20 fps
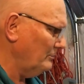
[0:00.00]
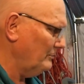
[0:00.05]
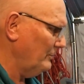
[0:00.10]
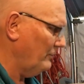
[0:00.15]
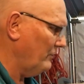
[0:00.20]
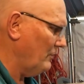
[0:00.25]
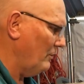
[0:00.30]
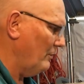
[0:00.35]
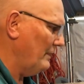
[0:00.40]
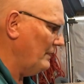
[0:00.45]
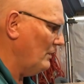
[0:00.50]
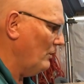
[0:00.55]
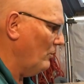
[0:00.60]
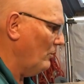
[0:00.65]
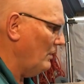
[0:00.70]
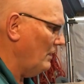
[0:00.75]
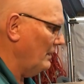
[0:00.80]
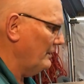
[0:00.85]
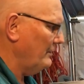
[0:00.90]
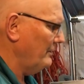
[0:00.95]
before we go
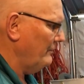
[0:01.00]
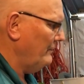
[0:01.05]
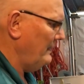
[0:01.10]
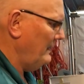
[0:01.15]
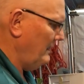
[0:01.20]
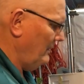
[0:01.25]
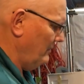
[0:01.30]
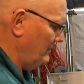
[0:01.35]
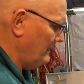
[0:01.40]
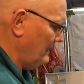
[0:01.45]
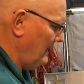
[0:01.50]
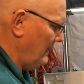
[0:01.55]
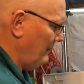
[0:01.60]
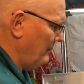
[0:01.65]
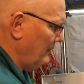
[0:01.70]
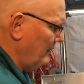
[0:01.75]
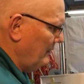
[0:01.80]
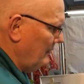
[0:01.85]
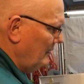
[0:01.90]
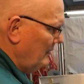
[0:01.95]
on to videotape
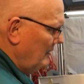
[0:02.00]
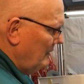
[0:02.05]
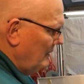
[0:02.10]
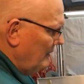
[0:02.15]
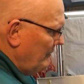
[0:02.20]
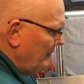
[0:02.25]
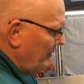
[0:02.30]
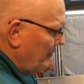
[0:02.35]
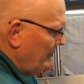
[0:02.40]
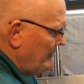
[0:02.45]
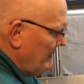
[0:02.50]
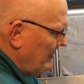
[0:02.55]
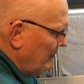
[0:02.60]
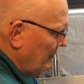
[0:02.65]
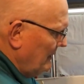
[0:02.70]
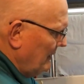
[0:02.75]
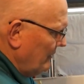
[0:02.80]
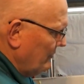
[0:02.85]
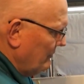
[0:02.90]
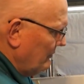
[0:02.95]
the B
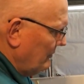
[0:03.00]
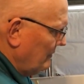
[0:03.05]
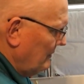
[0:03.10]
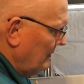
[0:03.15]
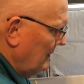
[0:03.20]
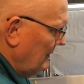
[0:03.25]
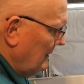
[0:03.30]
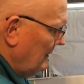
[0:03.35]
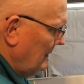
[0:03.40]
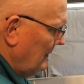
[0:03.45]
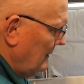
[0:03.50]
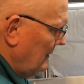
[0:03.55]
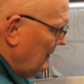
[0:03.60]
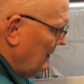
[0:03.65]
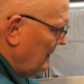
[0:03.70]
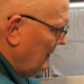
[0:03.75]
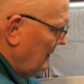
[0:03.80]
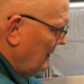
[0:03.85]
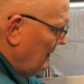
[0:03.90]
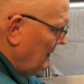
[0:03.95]
module.
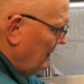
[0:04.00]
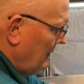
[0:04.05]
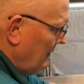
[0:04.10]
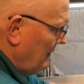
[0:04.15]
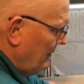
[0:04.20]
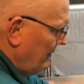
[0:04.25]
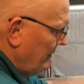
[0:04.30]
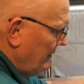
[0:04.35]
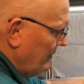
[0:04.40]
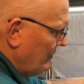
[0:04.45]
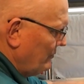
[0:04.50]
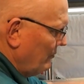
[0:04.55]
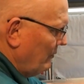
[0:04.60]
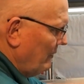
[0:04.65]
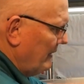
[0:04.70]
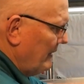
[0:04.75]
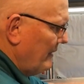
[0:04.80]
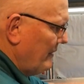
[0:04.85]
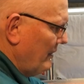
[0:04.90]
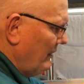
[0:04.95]
There's
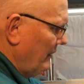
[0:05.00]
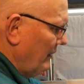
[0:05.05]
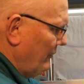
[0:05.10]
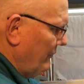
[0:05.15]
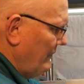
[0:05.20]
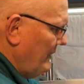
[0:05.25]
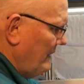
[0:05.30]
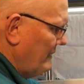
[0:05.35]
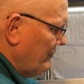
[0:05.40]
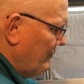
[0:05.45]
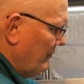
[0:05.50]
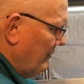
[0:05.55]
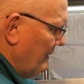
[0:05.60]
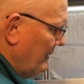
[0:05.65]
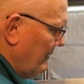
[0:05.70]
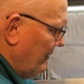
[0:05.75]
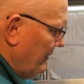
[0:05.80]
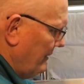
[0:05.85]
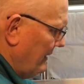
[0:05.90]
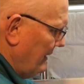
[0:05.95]
one other little feature on
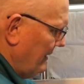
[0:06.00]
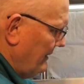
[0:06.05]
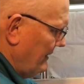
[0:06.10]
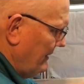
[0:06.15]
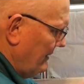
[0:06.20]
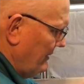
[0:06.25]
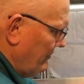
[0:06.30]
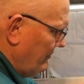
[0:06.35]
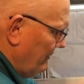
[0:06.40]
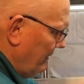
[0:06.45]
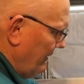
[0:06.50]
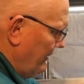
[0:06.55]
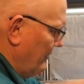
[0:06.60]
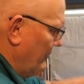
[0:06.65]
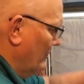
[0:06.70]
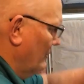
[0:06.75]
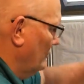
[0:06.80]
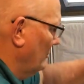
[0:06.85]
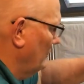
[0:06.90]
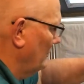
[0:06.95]
here that I think is really
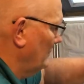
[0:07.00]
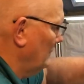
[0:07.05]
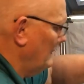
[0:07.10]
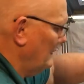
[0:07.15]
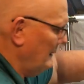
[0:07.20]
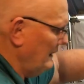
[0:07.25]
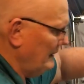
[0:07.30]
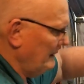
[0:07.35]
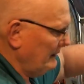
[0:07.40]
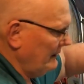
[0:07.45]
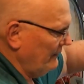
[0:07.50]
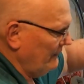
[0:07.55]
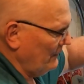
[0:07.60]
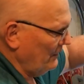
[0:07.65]
cool. They've